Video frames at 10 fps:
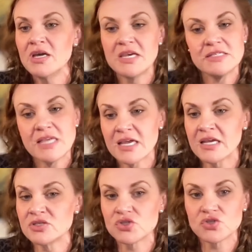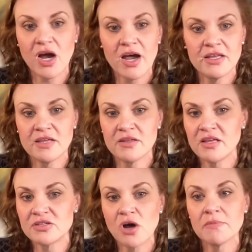they take it in stride, and
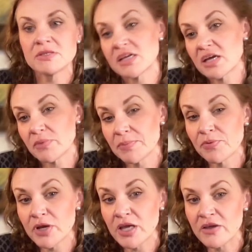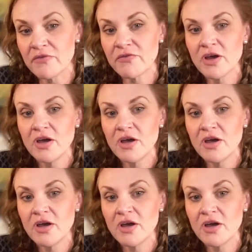it's almost like a reprieve.